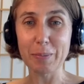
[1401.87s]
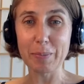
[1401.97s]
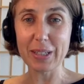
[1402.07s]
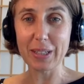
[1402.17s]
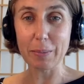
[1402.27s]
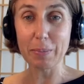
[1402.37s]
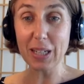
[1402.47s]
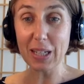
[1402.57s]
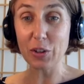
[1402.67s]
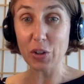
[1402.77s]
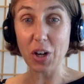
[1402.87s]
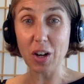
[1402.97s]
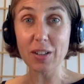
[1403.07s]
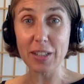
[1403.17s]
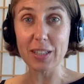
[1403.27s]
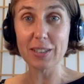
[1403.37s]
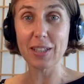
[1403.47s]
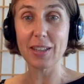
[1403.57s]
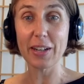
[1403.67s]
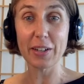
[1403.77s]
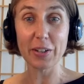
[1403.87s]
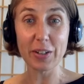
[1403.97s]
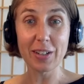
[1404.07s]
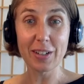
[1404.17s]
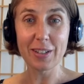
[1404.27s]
But meeting your colleagues in their